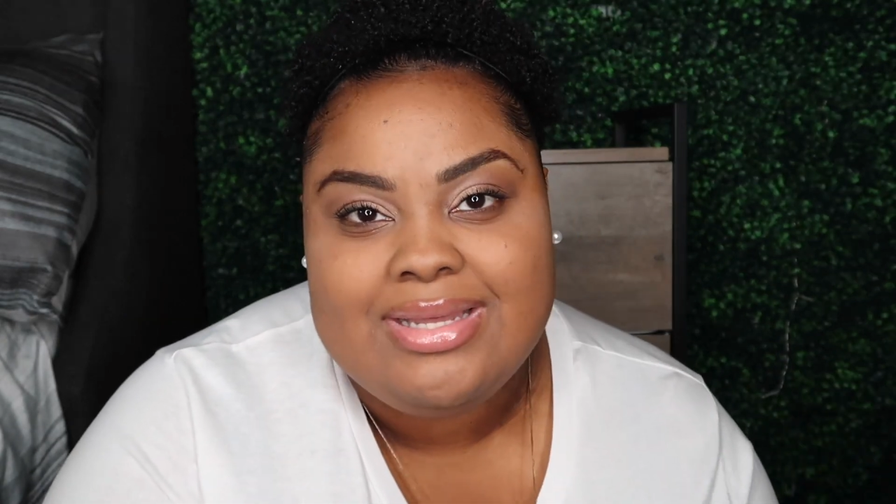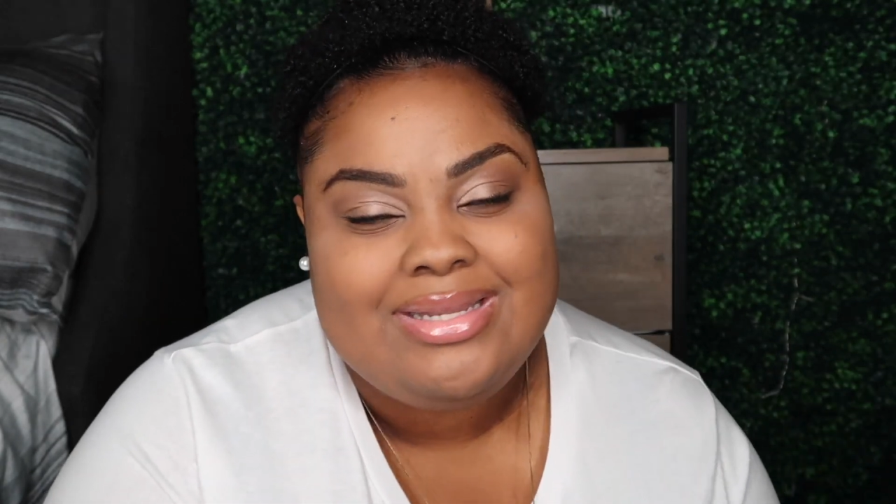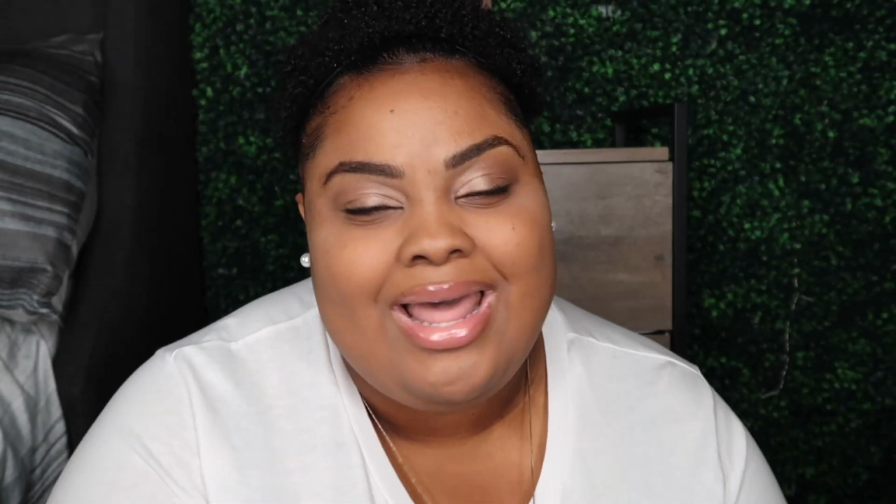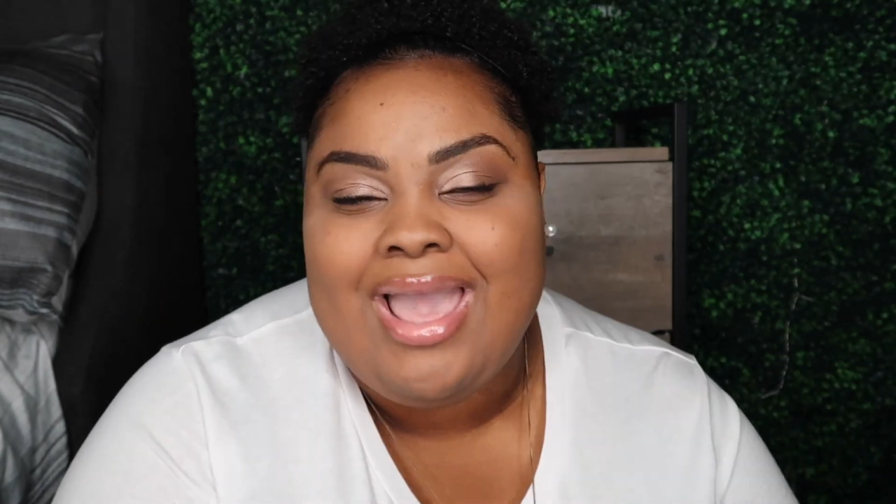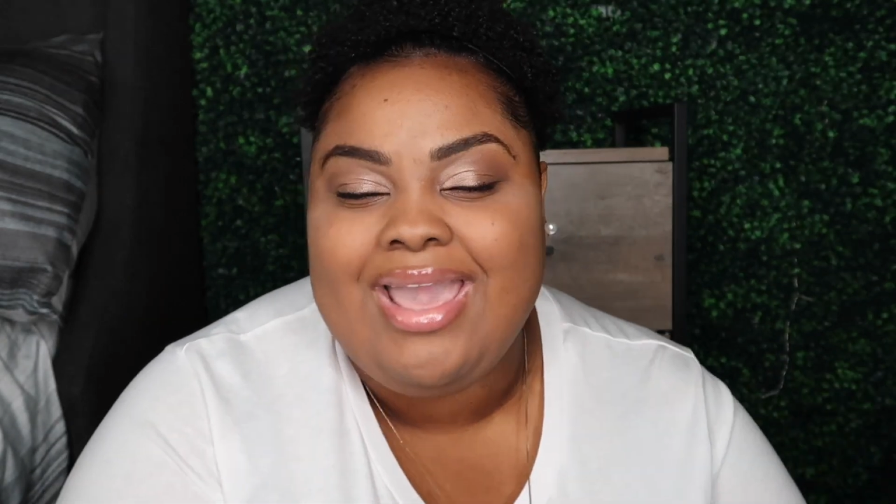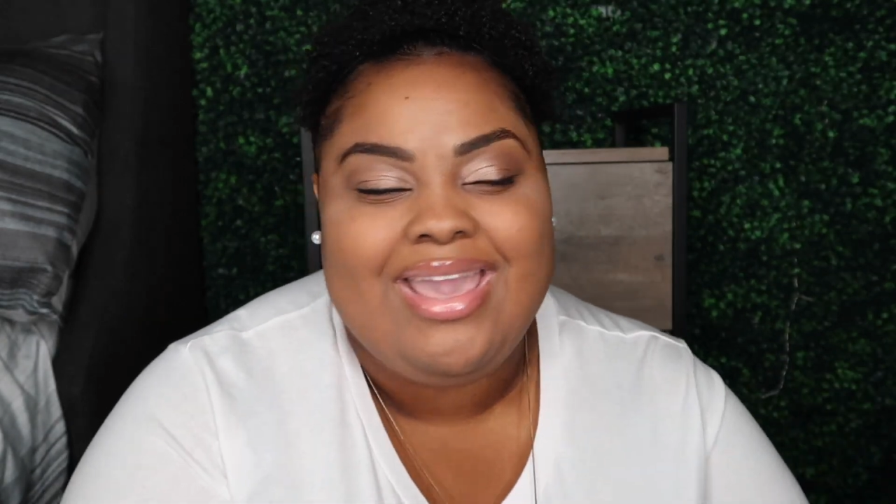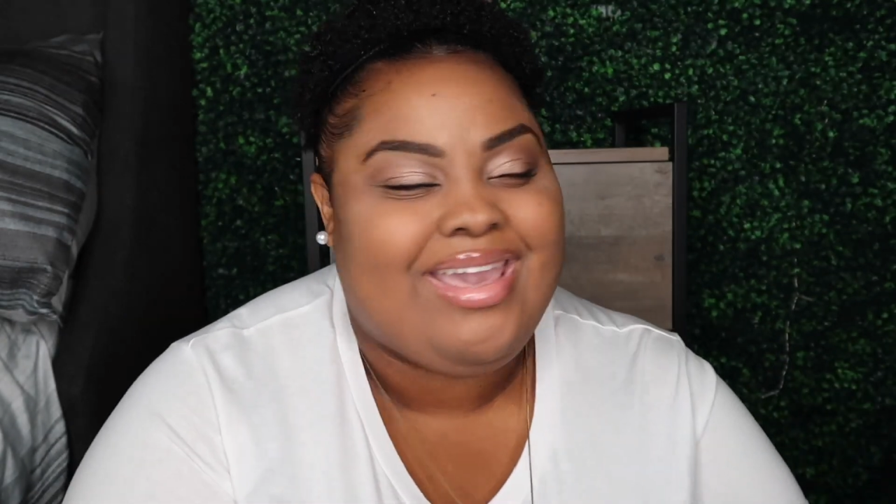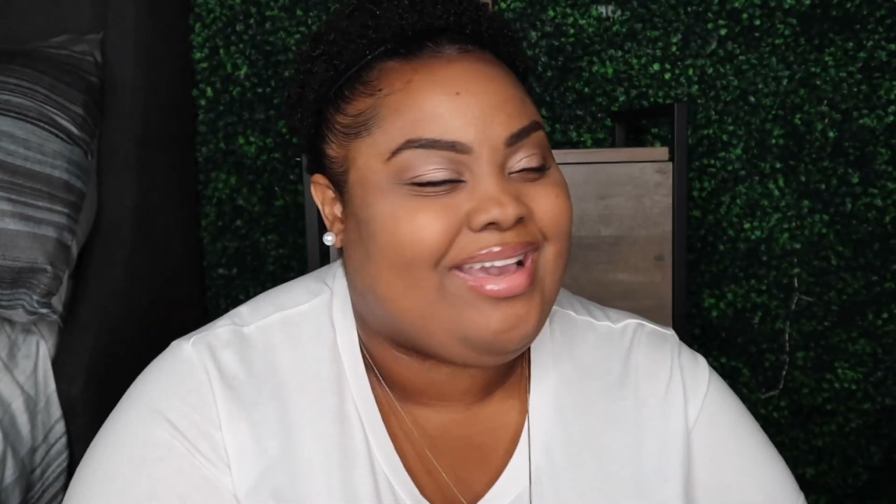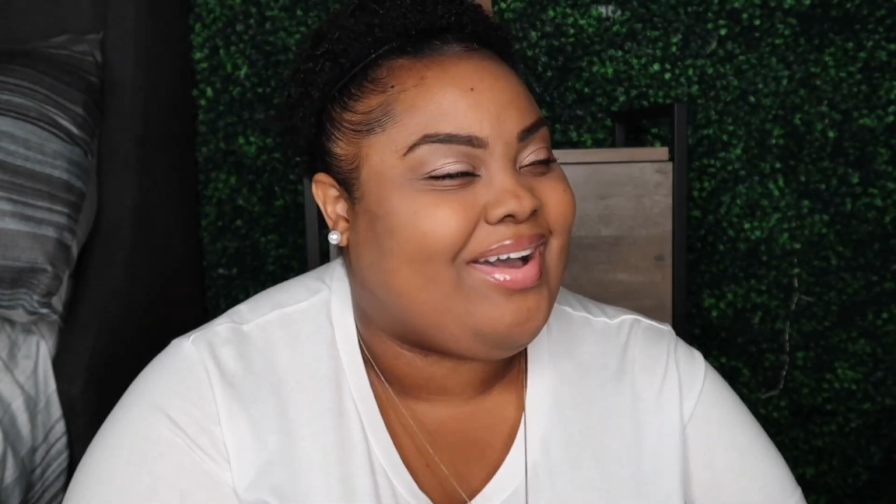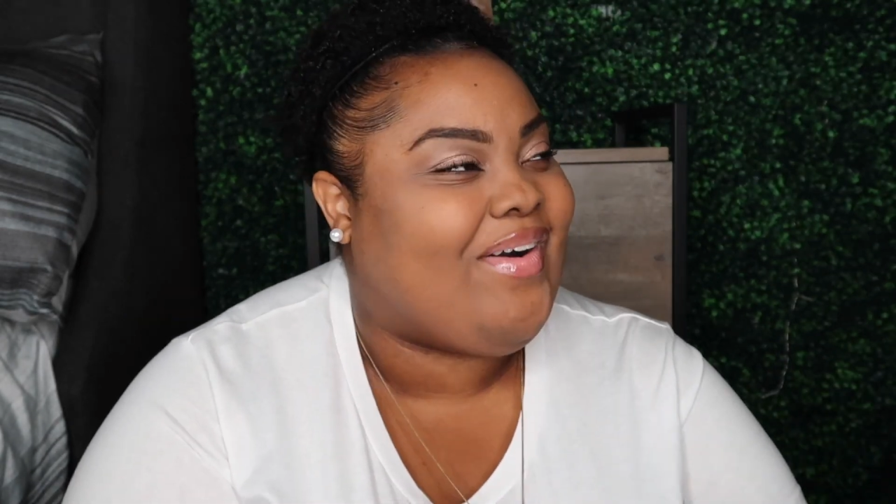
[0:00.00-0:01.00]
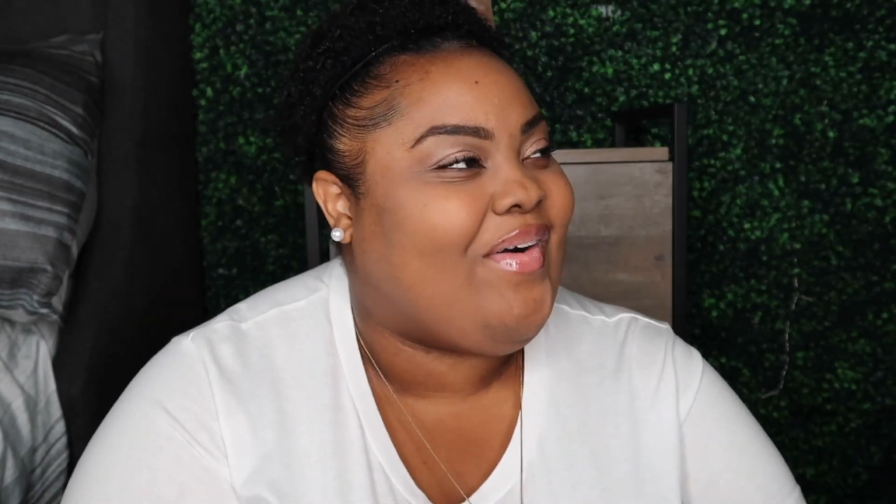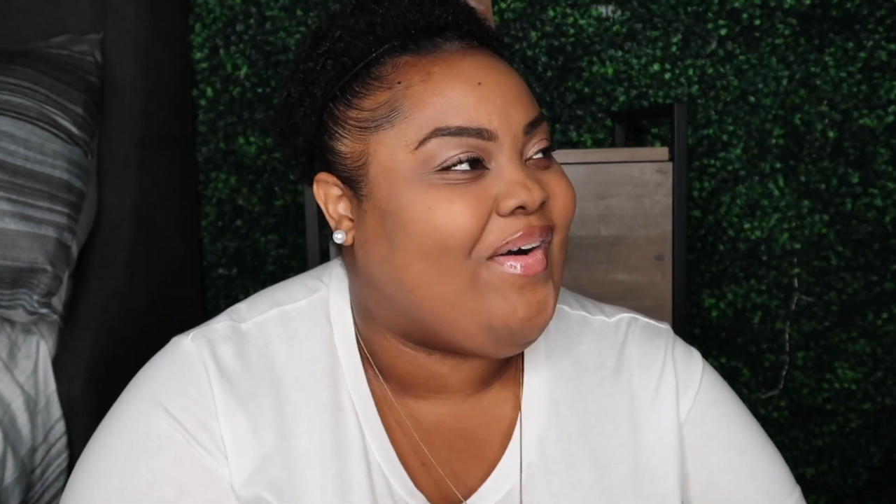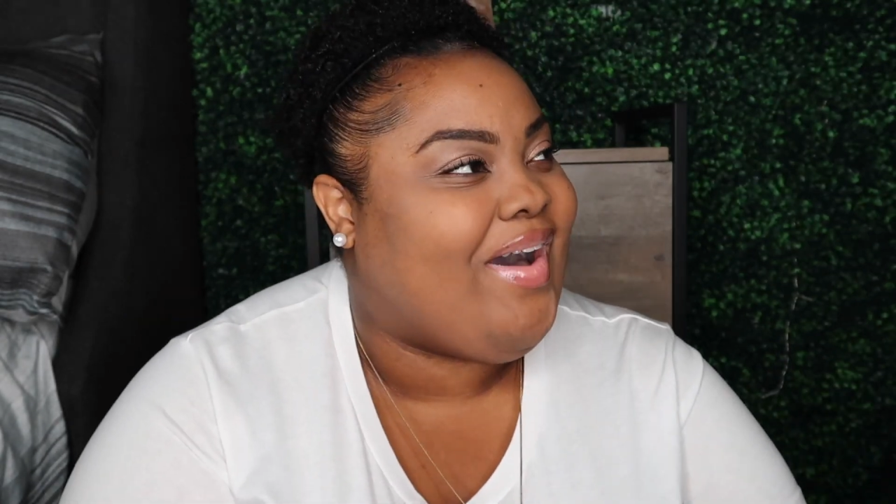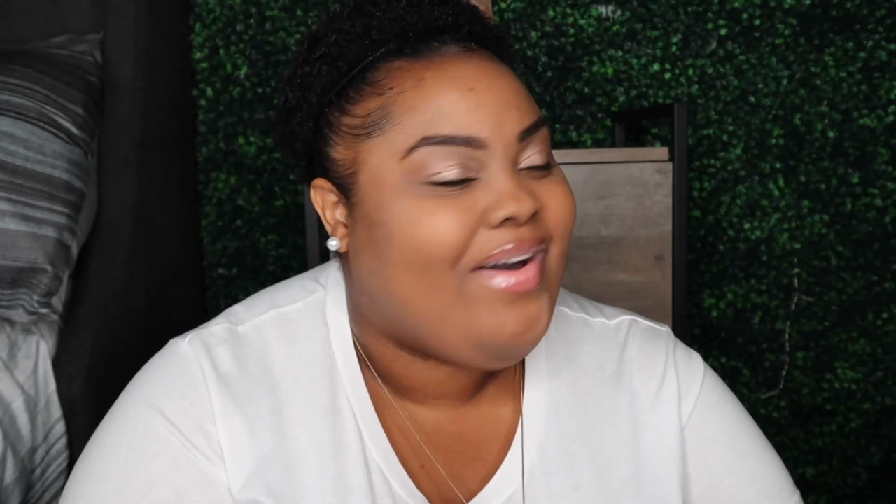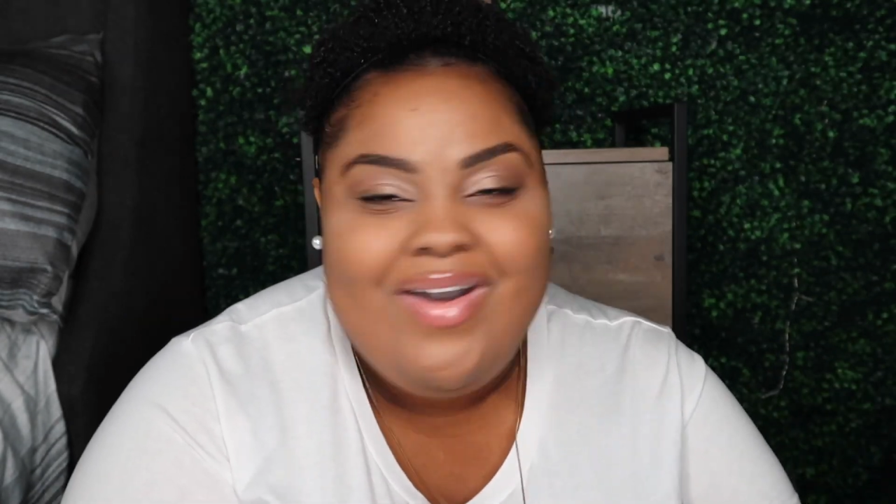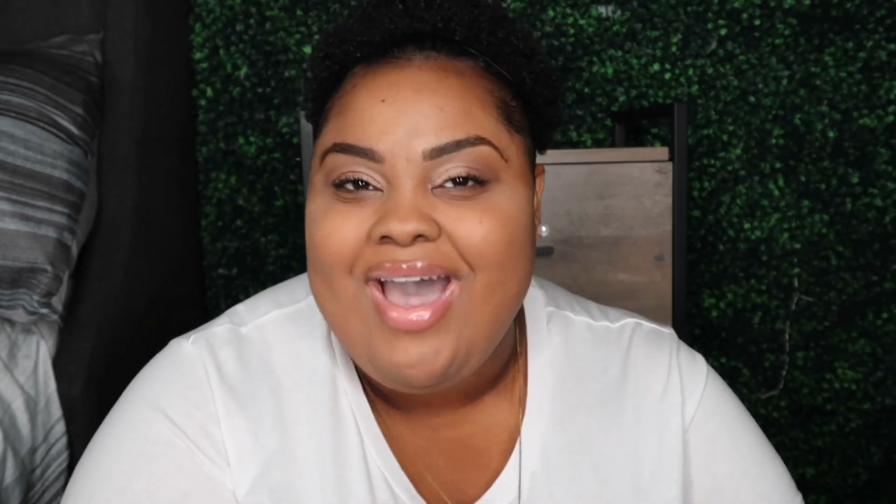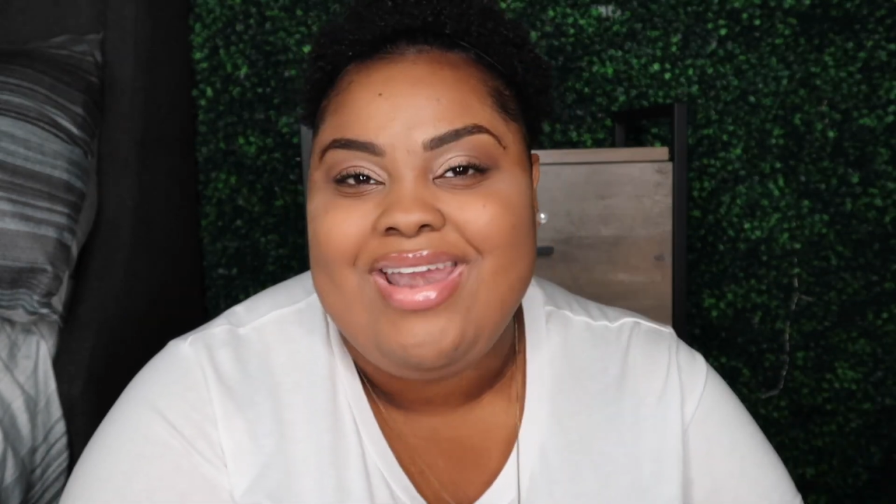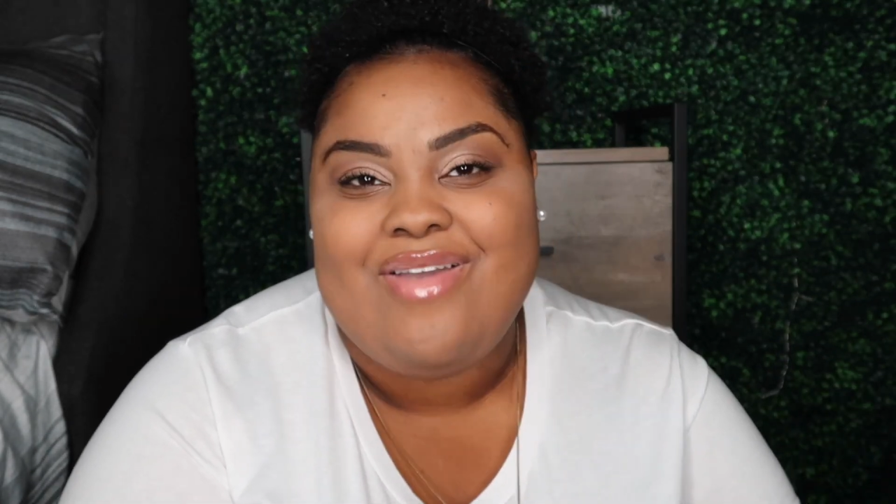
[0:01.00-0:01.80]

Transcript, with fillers: Like, oh,